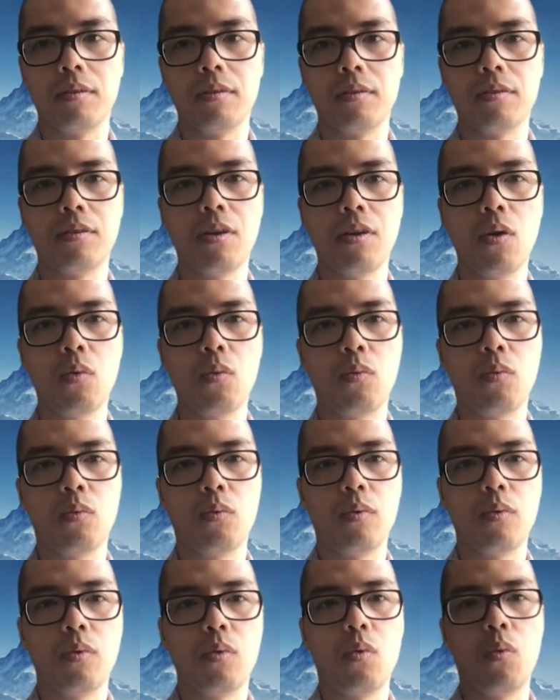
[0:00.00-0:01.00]
So
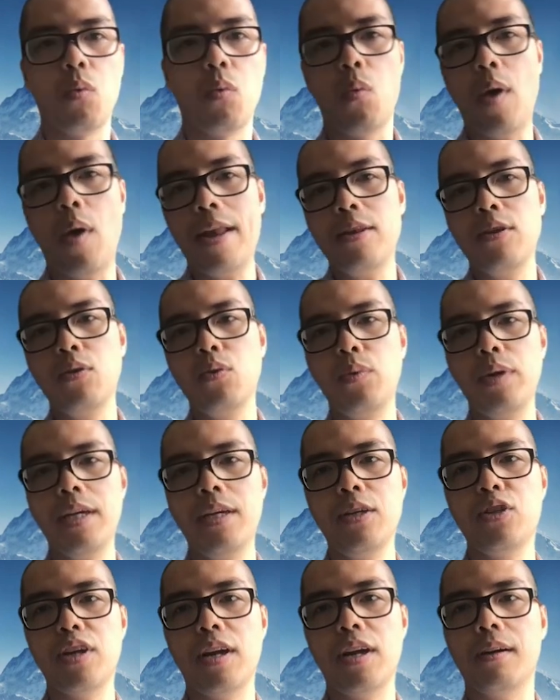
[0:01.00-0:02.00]
when do
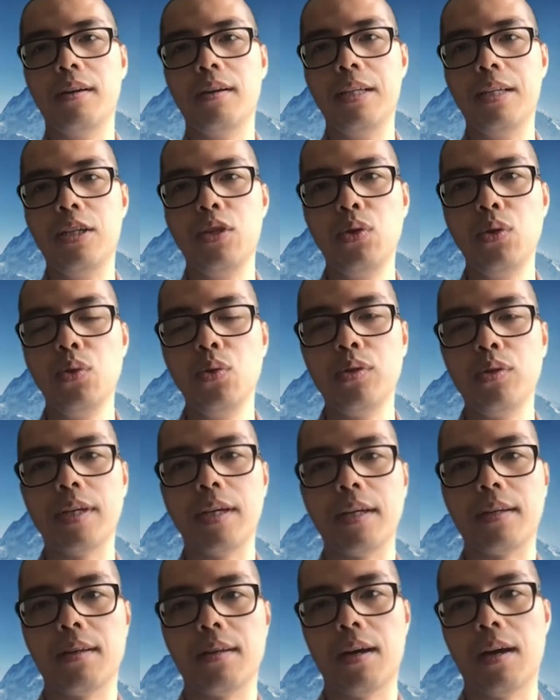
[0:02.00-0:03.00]
we generally use
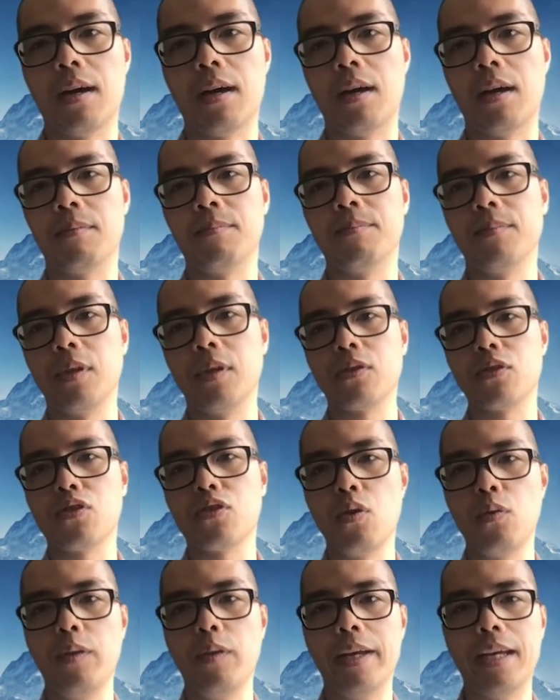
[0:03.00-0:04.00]
it?
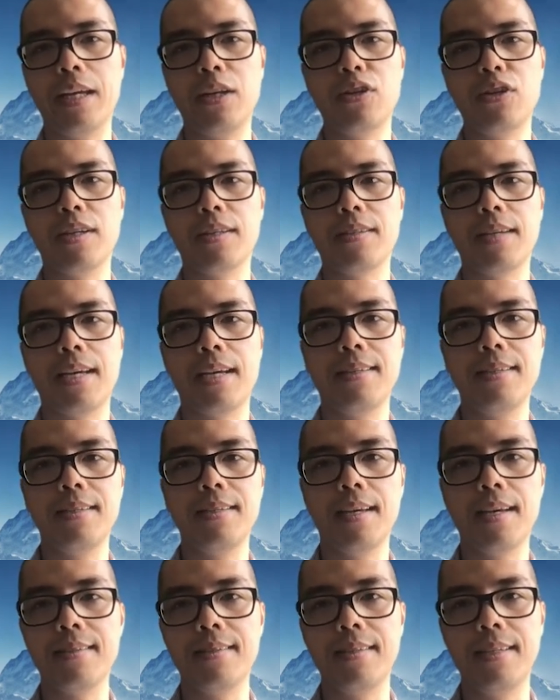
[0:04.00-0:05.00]
Snowflake Ingest
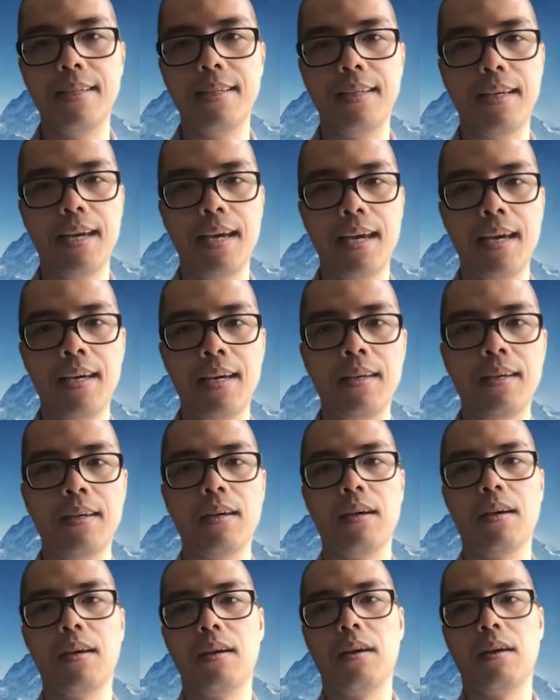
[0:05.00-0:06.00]
SDK,
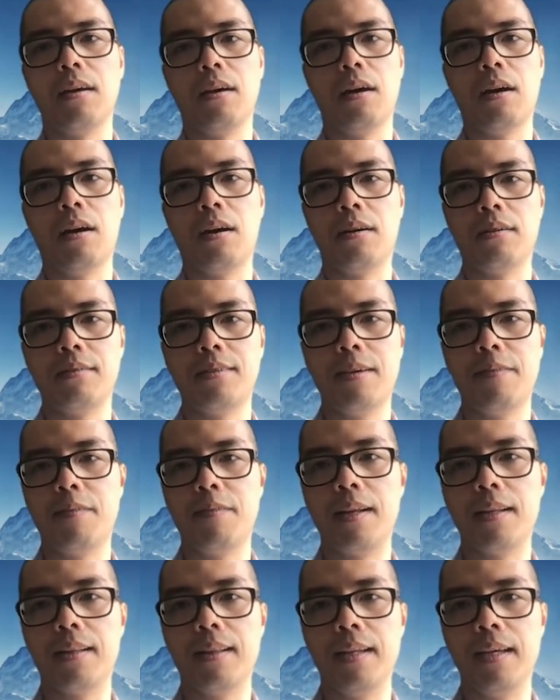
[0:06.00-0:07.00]

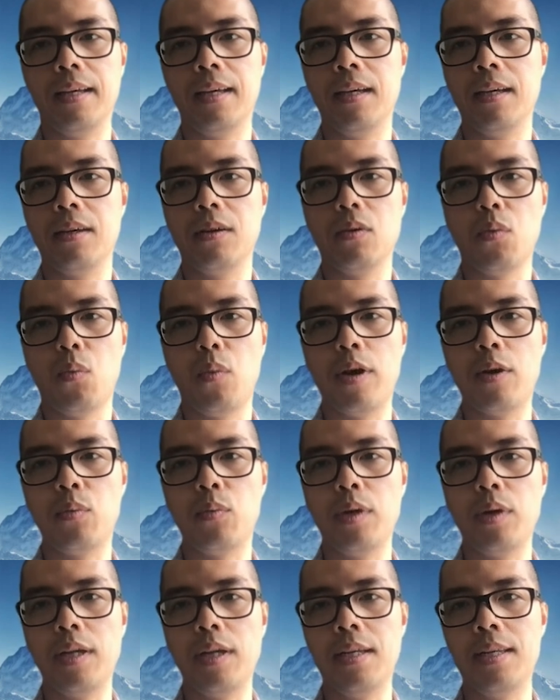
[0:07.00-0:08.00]
definitely
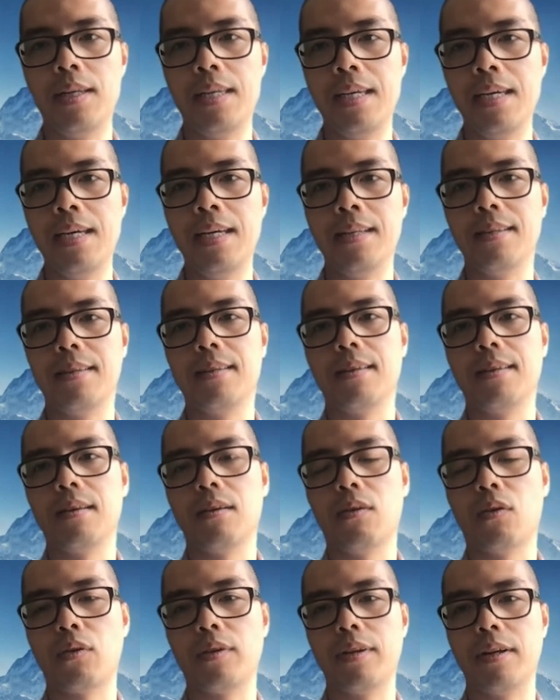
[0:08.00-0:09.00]
when we need,
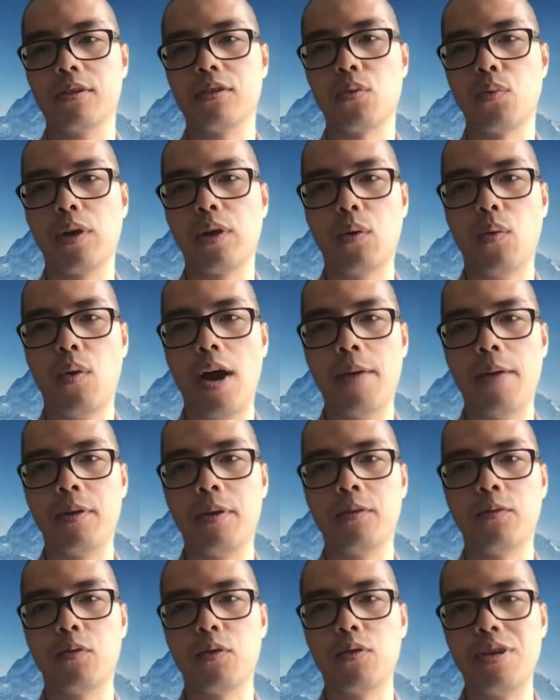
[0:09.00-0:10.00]
or there's a
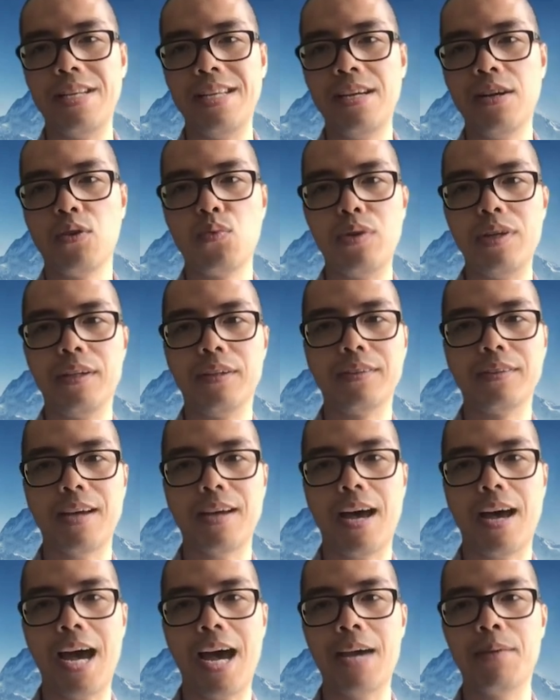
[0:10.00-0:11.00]
requirement for near
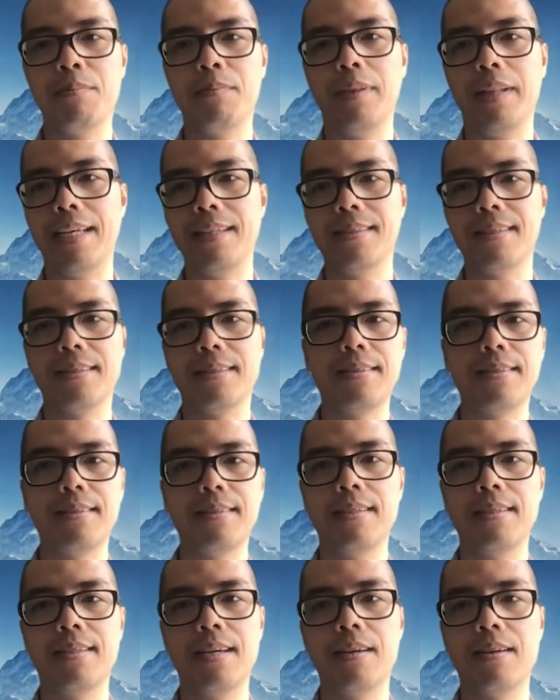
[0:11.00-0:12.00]
real-time
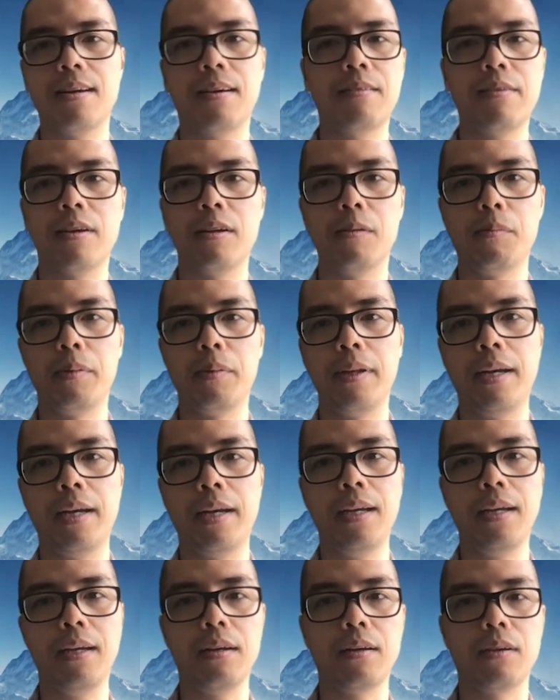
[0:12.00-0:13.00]
latency data
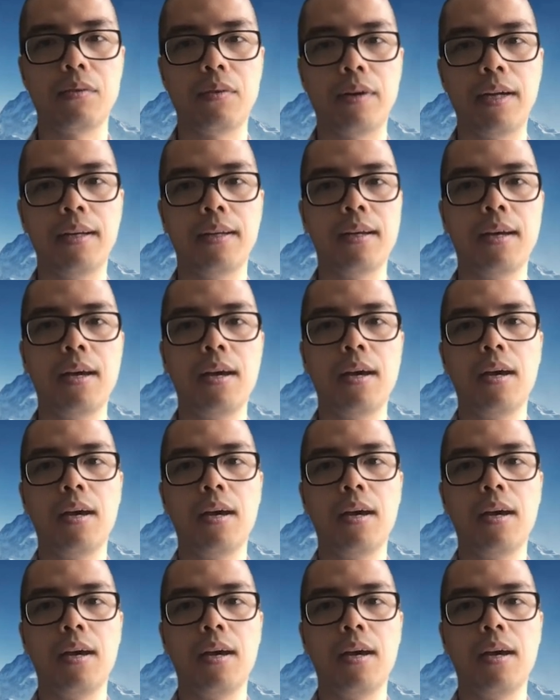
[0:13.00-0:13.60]
availability, right?